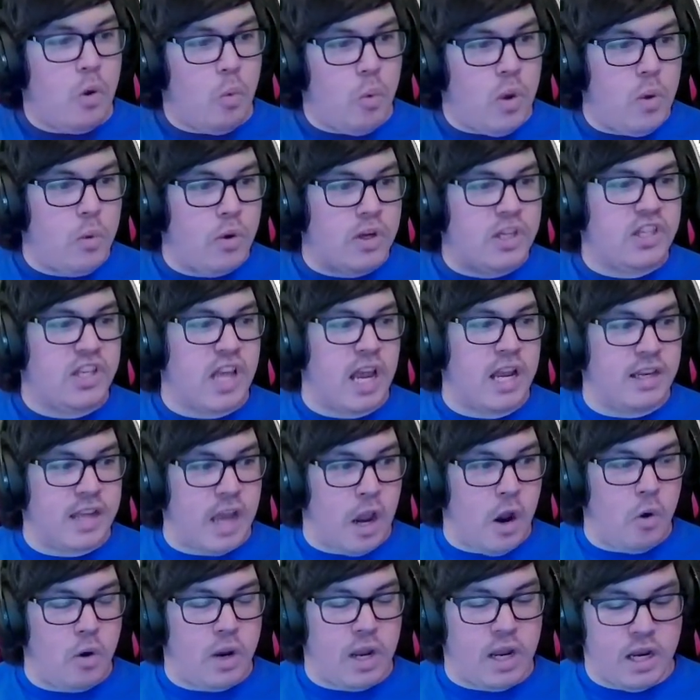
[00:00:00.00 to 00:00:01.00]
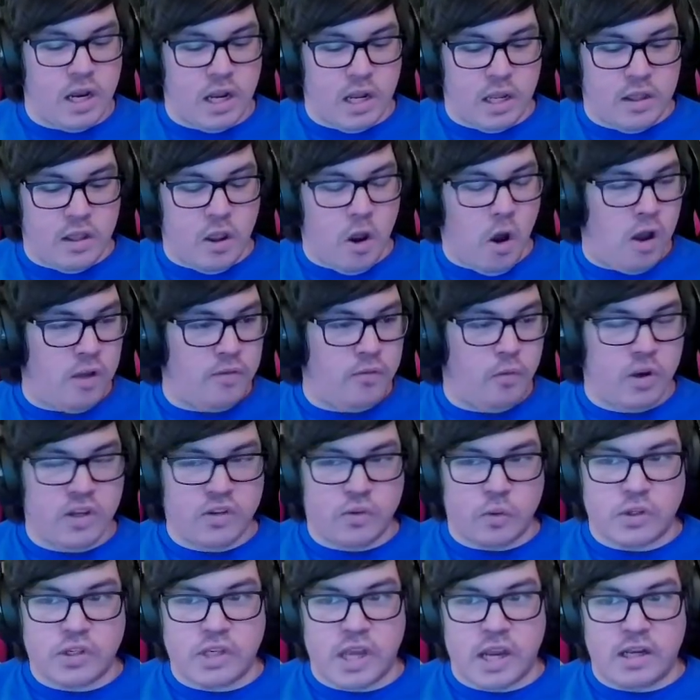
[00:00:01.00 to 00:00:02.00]
We were sent out, and the envoys
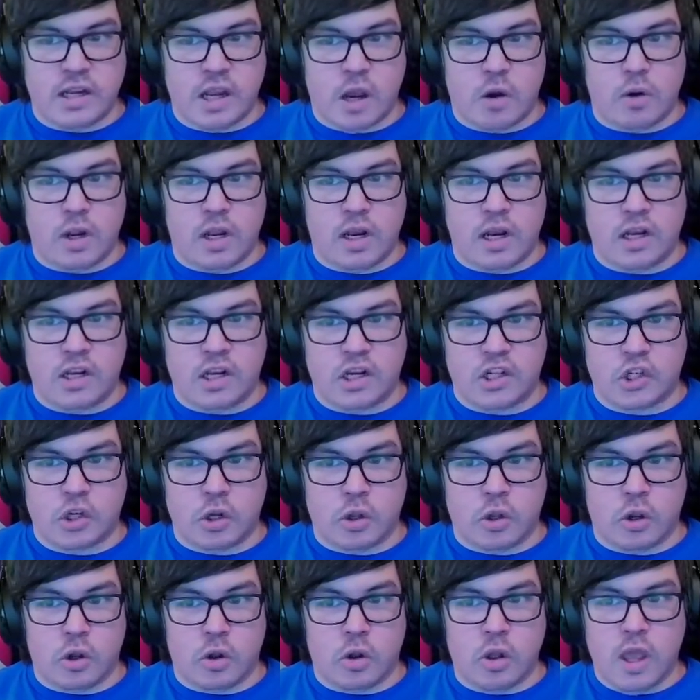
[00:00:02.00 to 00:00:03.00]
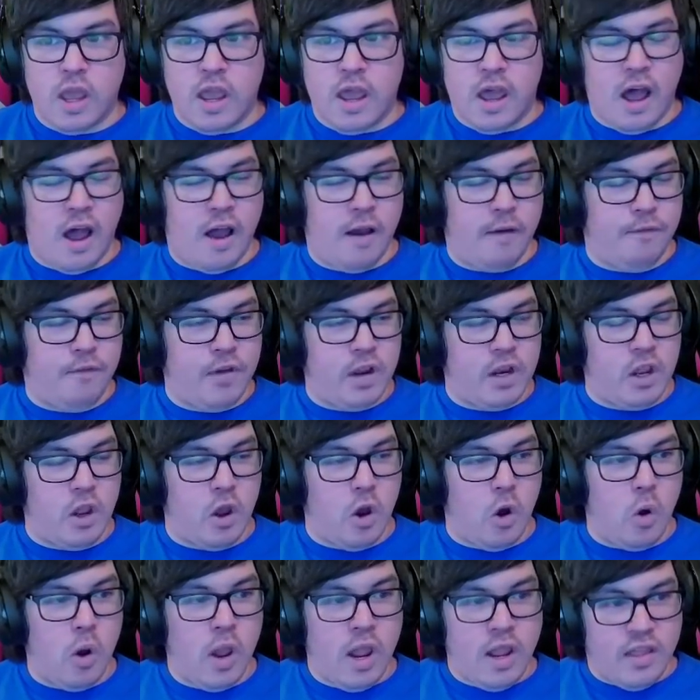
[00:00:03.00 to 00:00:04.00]
were sent out an additional uh,
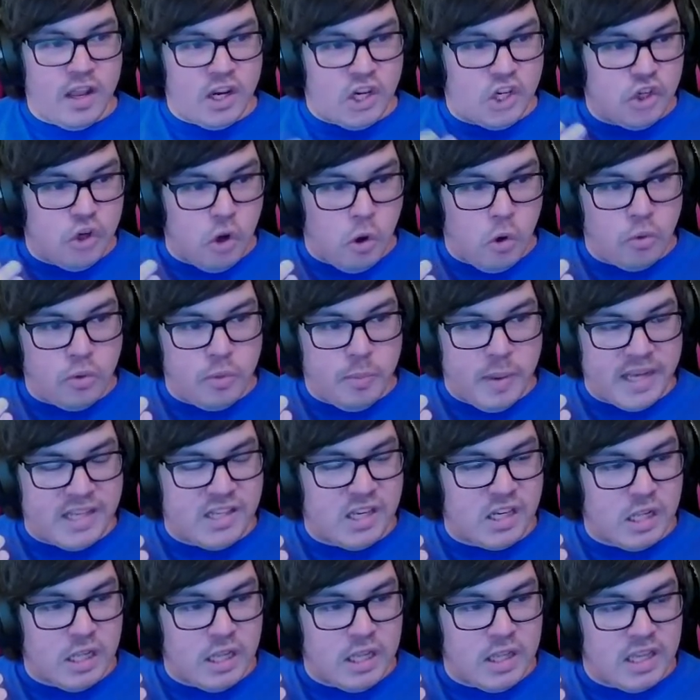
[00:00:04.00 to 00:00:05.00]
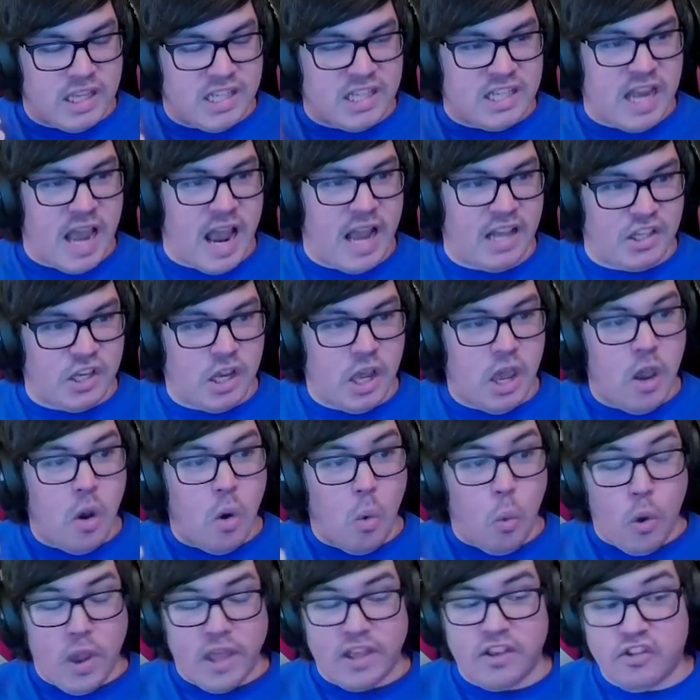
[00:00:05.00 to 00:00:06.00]
video that showed basically the stats
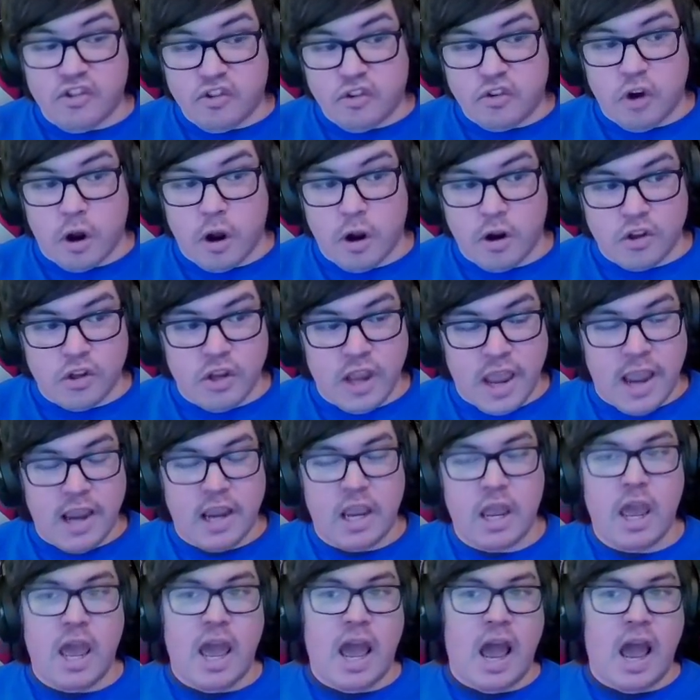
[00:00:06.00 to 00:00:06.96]
with Stark Tech.